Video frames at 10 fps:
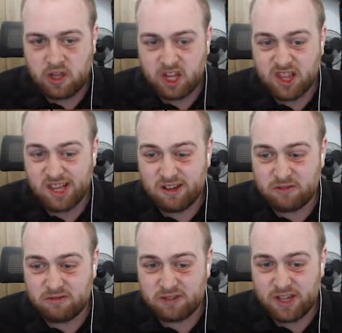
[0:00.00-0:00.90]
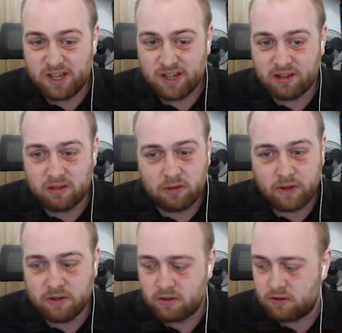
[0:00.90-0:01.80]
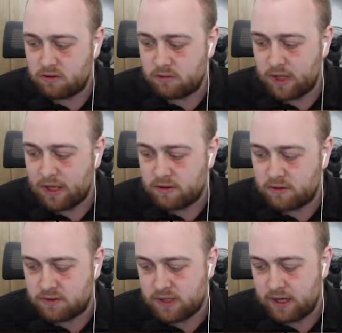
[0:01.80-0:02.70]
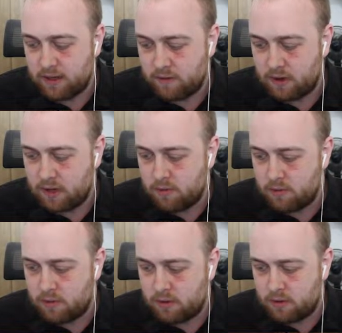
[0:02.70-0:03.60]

Anything else? Was that it? Oh, that's silly for him.